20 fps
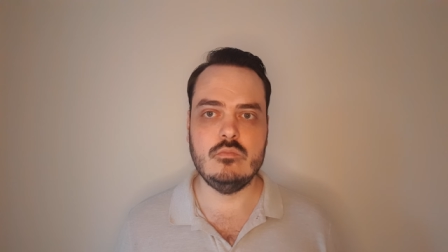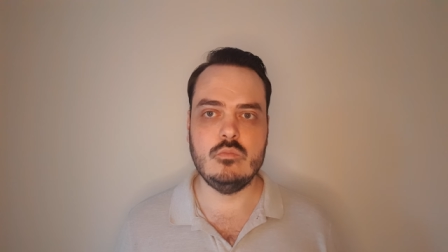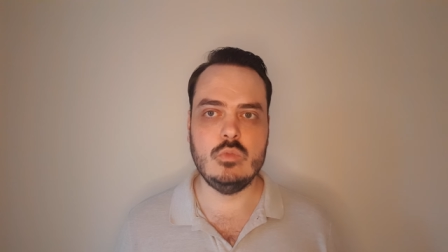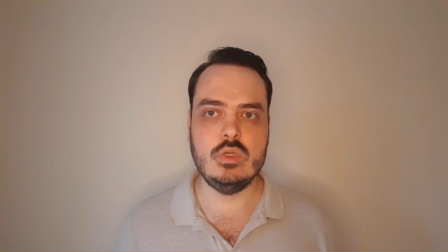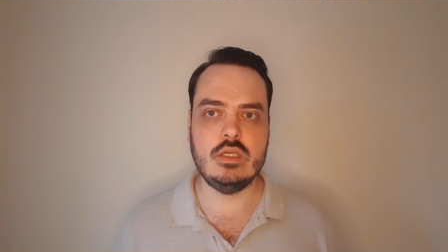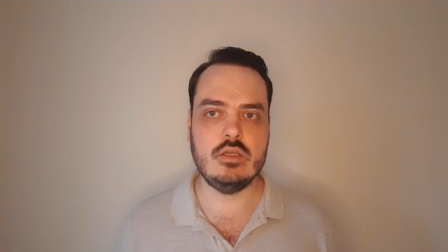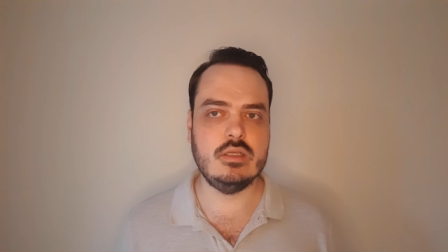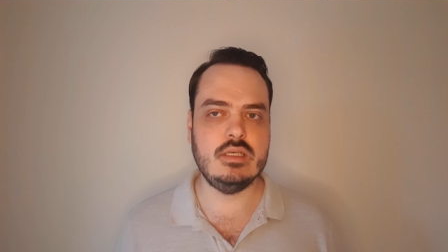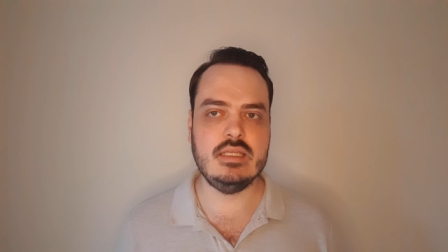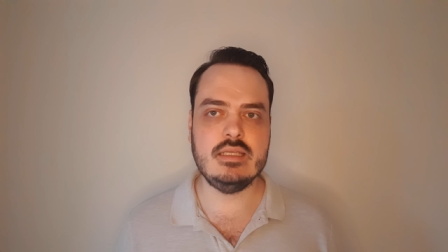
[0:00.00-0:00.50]

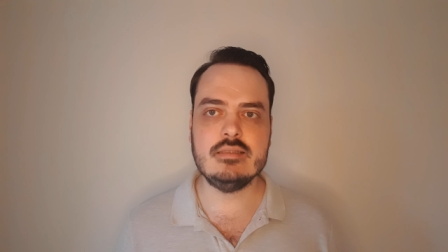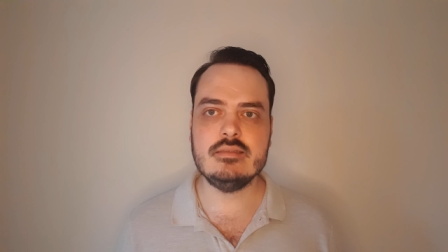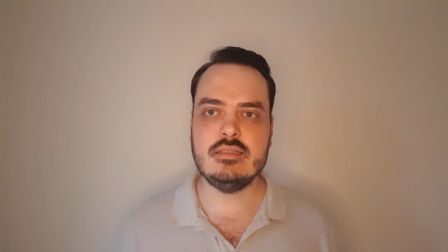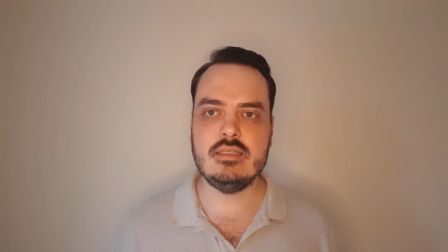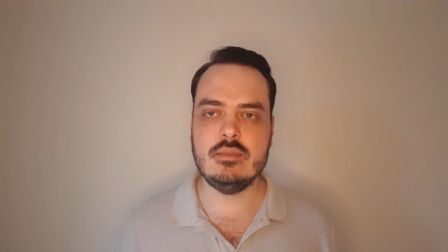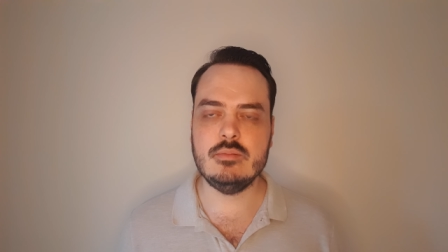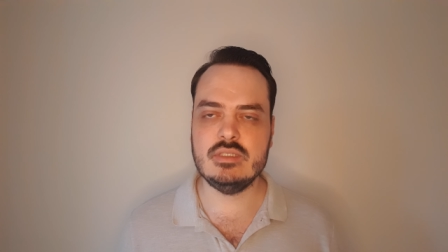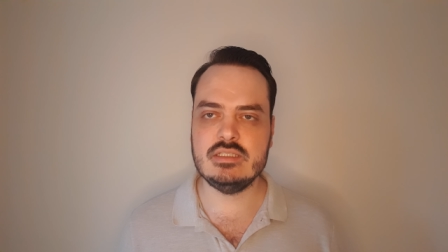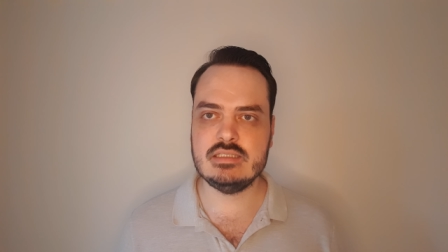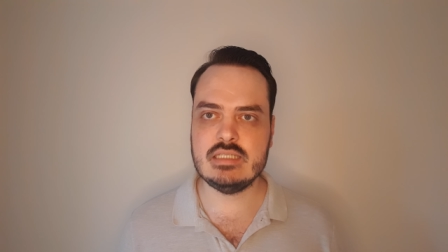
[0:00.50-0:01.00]
We could
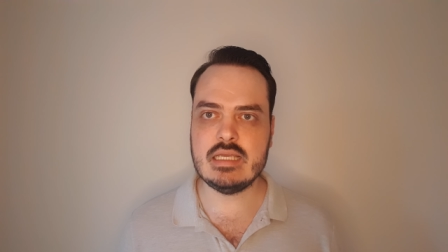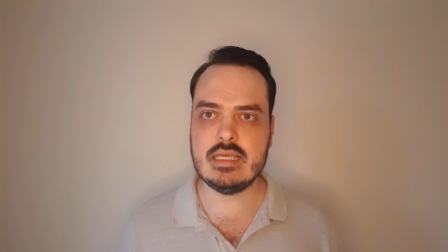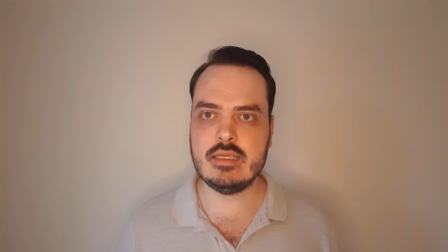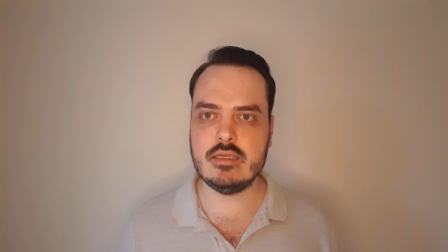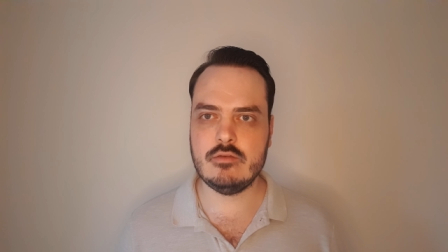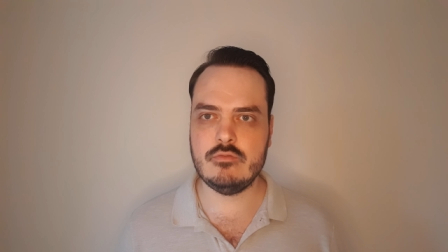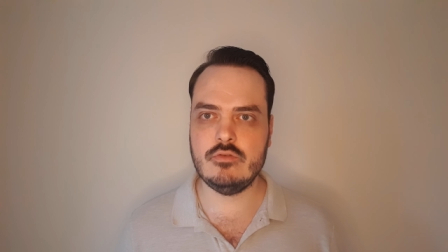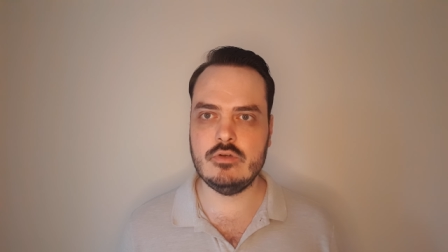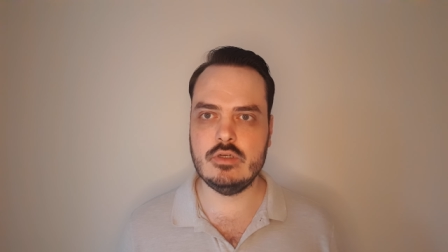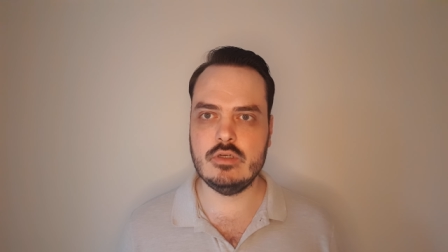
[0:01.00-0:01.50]
easily mistake
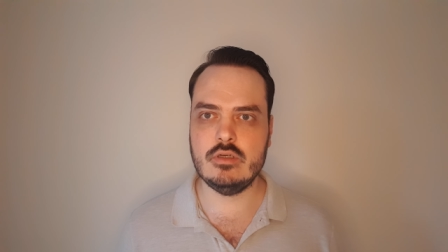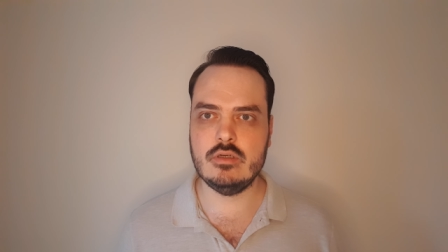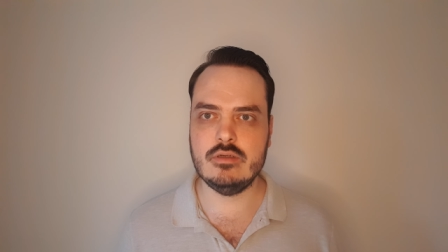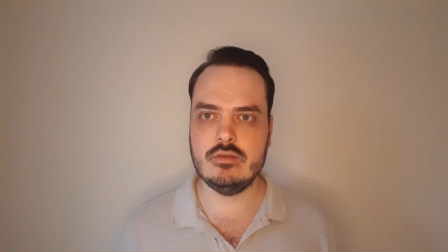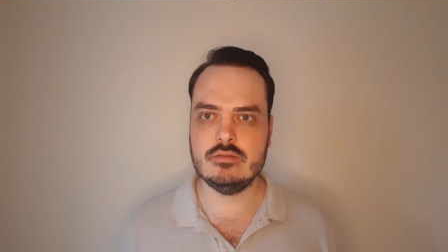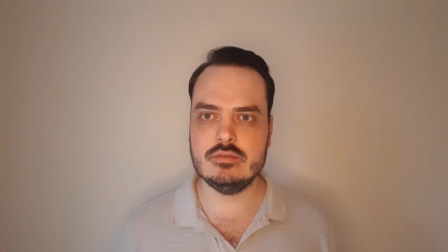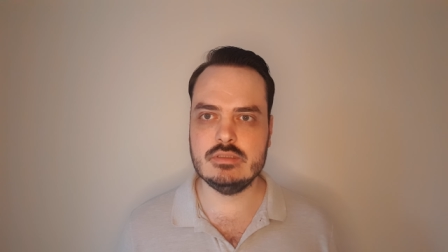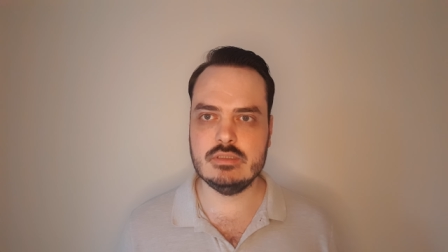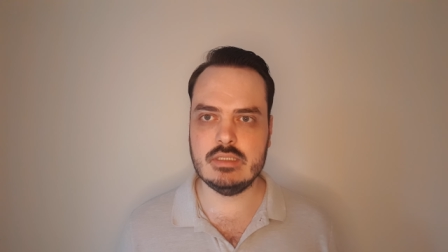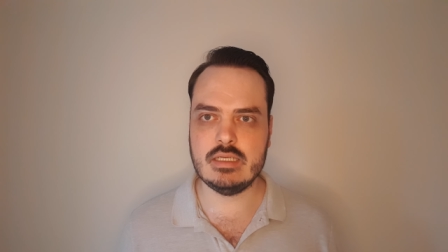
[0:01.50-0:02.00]
it for a
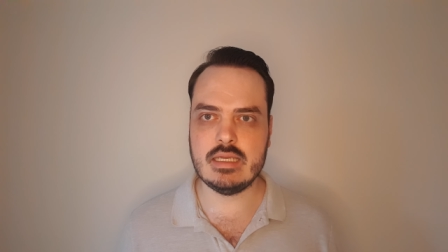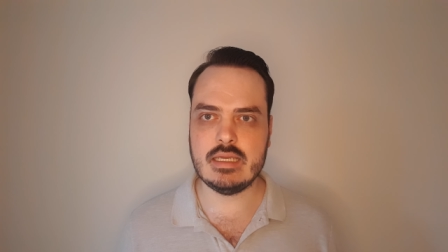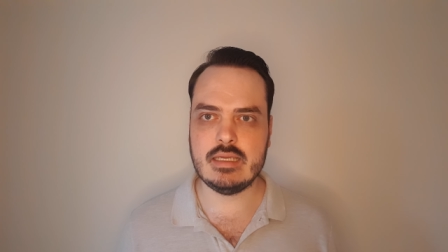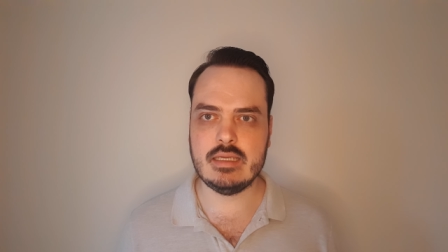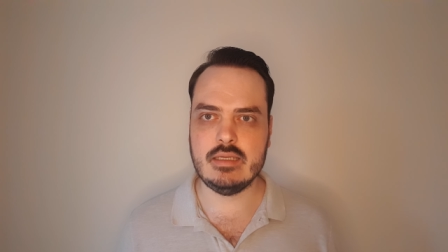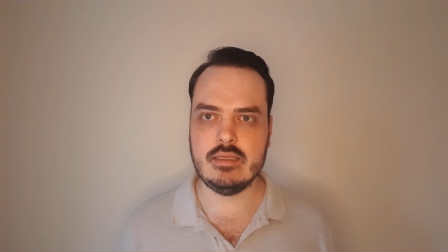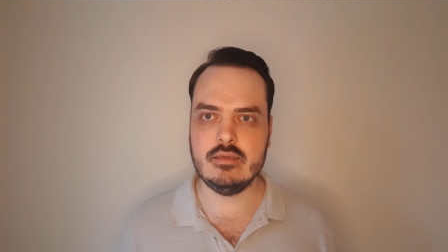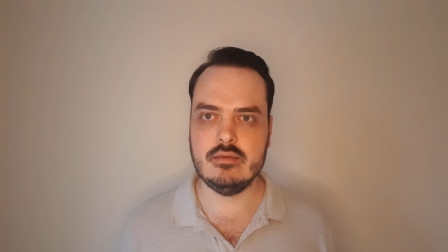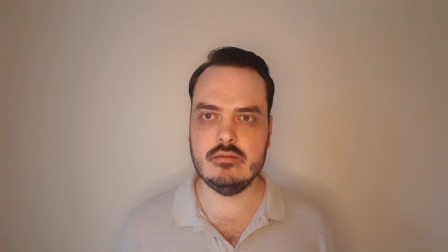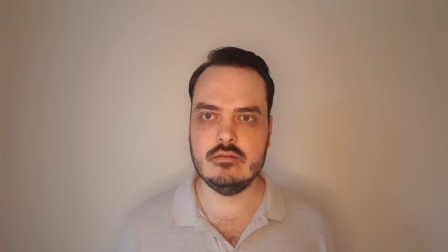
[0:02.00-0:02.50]
girl
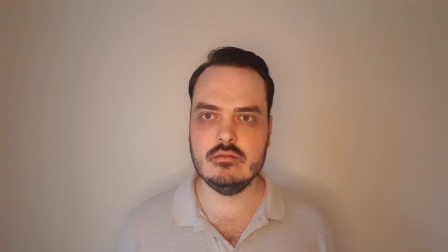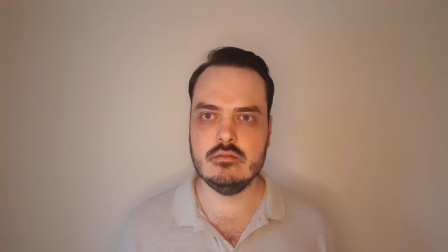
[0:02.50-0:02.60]
today